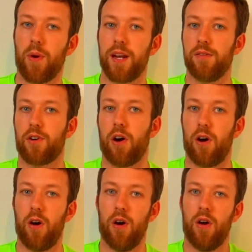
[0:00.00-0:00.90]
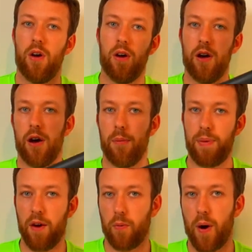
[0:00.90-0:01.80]
when you've got a
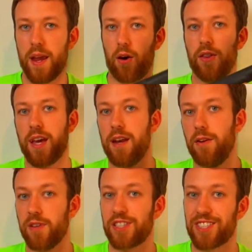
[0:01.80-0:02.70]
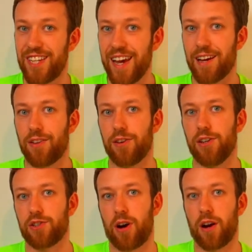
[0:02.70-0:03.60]
bit of weight on the end of a stick that you're
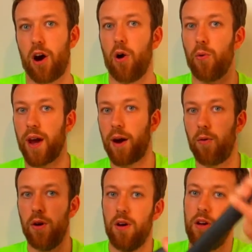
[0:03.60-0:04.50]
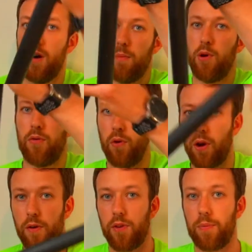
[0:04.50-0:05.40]
trying to hold out and move all
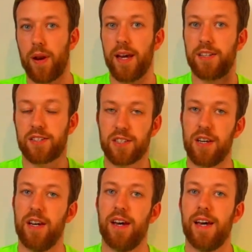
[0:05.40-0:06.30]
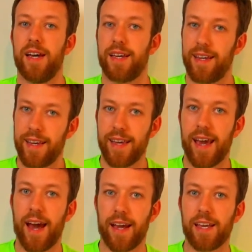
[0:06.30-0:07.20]
over the place,
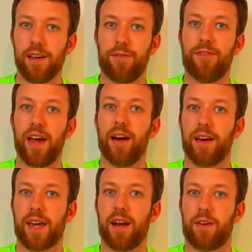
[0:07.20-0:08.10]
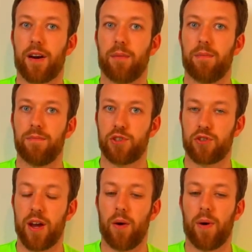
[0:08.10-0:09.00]
yeah, you feel a kilogram
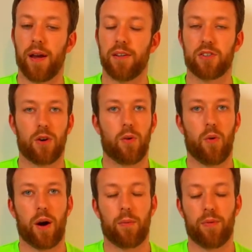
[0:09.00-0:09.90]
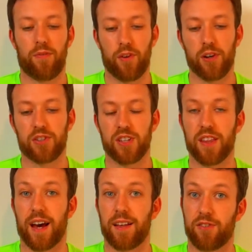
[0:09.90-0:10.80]
straight away. So I'd prefer to see
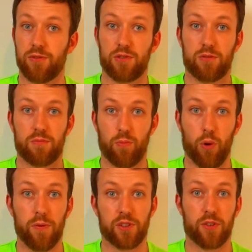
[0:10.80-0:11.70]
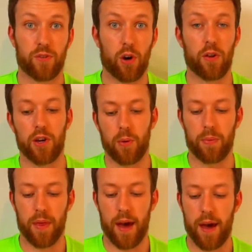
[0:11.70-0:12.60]
that. So Wolverson have got the up
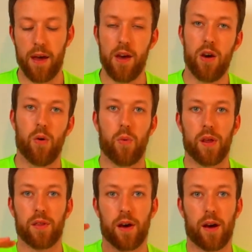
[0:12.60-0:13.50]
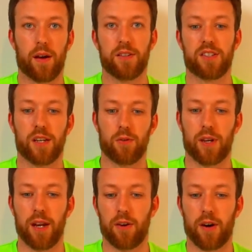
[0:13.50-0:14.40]
there with single
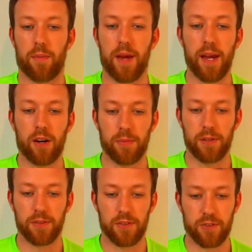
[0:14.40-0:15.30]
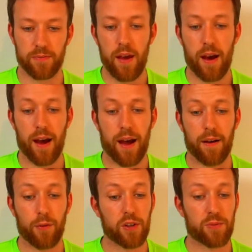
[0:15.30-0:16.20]
kilogram increments.
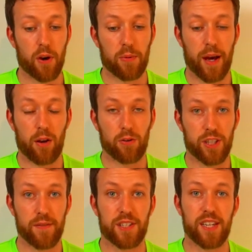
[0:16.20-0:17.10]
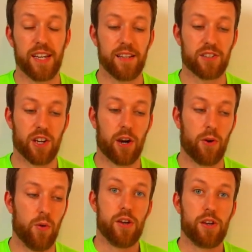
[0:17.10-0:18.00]
I've already spoken about longevity,
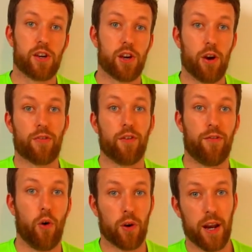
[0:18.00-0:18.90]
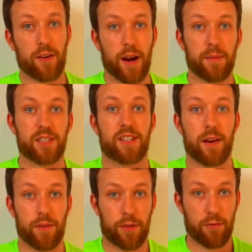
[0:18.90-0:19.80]
so you could go for a 4 kilogram instead
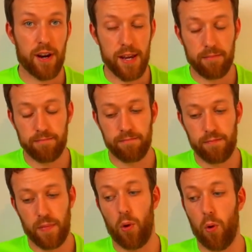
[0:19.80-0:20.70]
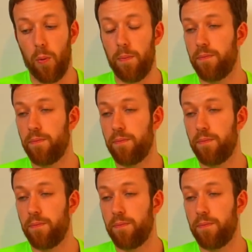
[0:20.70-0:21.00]
of a 3, or